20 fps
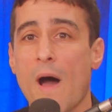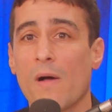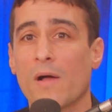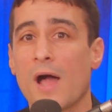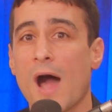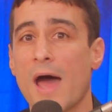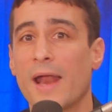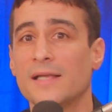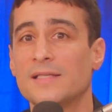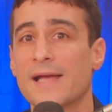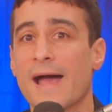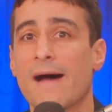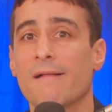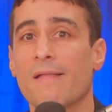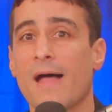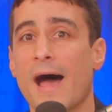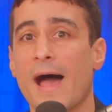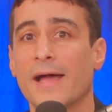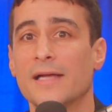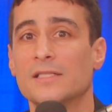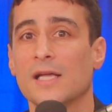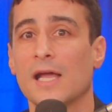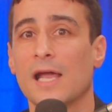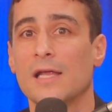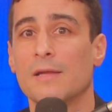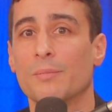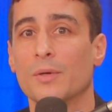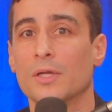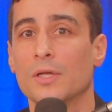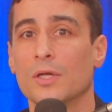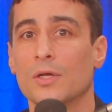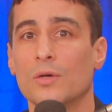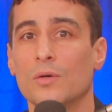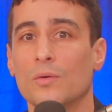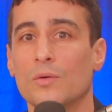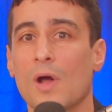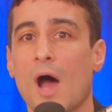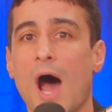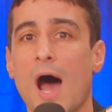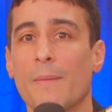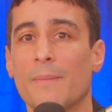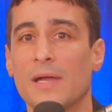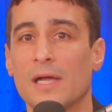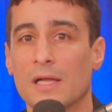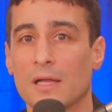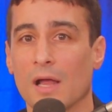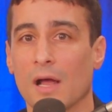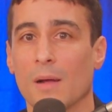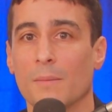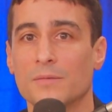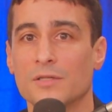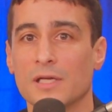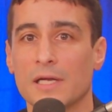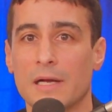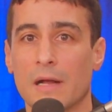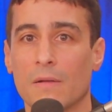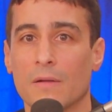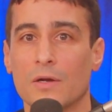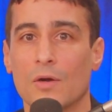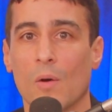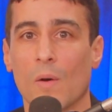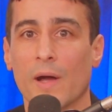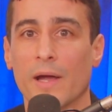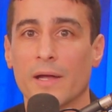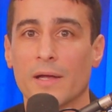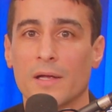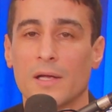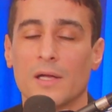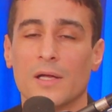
got its allies in balloon hobby clubs in Illinois